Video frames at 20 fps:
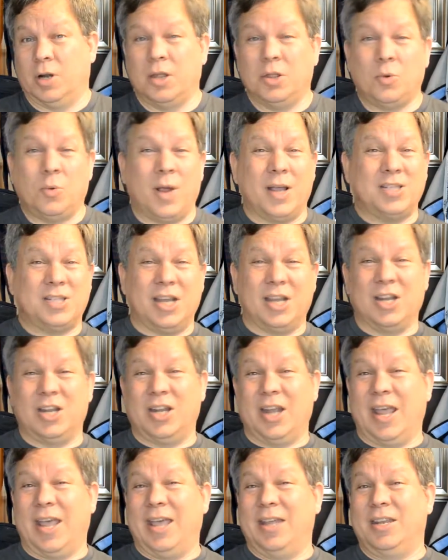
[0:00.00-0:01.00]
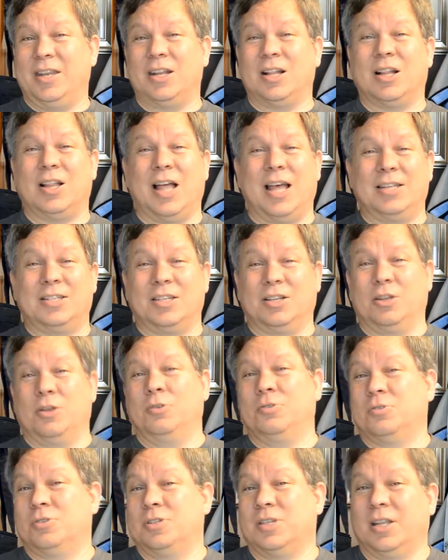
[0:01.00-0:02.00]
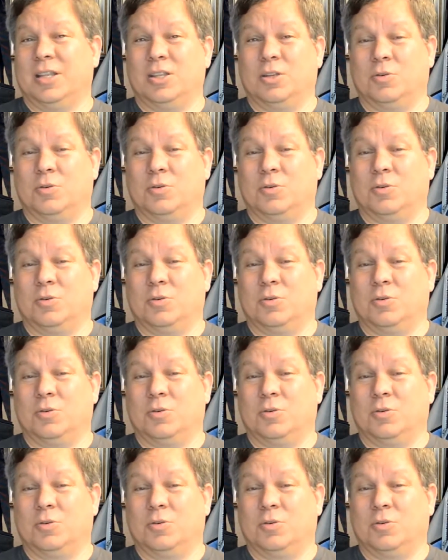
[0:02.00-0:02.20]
Otherwise, I could add in classic coasters like